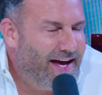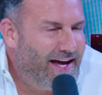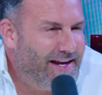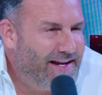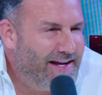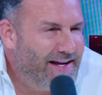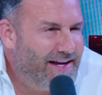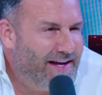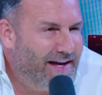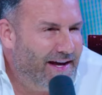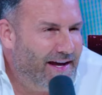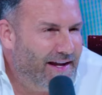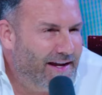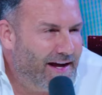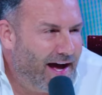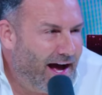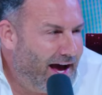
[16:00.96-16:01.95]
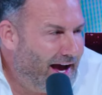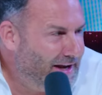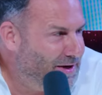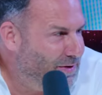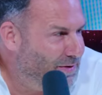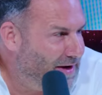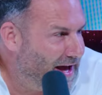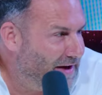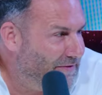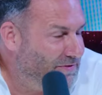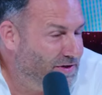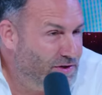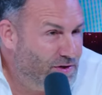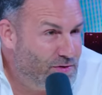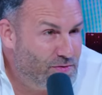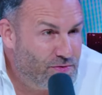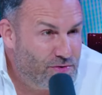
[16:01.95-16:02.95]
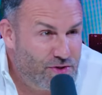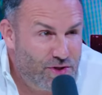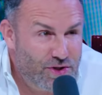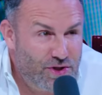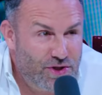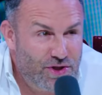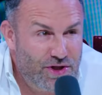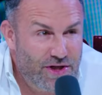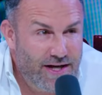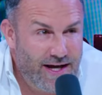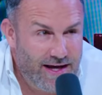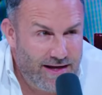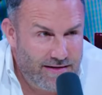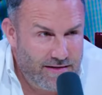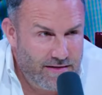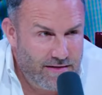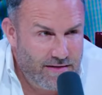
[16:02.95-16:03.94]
and and I don't have to do shit.